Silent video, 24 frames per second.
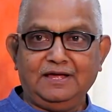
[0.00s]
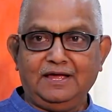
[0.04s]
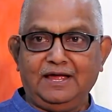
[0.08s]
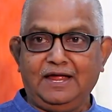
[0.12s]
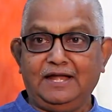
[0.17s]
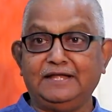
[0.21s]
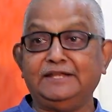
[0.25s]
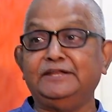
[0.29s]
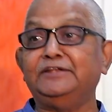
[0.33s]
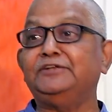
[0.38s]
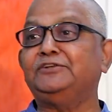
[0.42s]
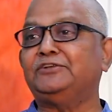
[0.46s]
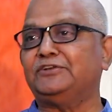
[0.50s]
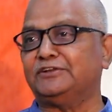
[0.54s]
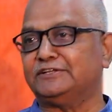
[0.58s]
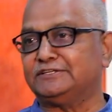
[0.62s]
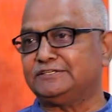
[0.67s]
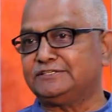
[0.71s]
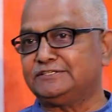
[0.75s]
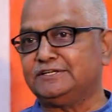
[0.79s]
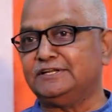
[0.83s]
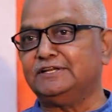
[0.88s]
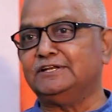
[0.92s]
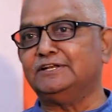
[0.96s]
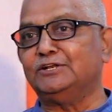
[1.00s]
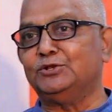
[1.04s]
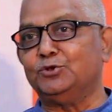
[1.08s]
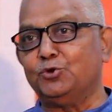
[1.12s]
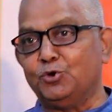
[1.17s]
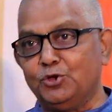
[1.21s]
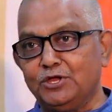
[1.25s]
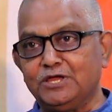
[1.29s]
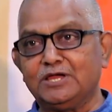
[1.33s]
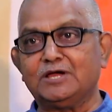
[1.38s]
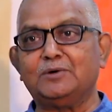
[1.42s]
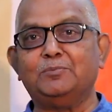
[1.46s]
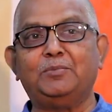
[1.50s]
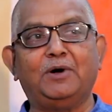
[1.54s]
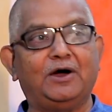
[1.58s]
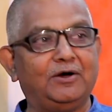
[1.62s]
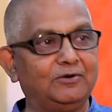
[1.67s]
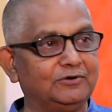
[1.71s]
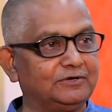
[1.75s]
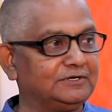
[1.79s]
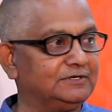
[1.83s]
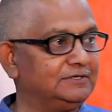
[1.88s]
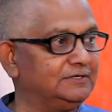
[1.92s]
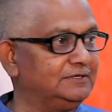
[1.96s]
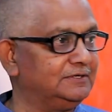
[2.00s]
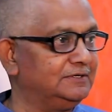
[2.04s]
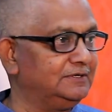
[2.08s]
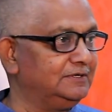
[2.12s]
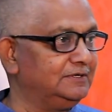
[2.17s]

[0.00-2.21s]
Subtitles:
and interest in knowing about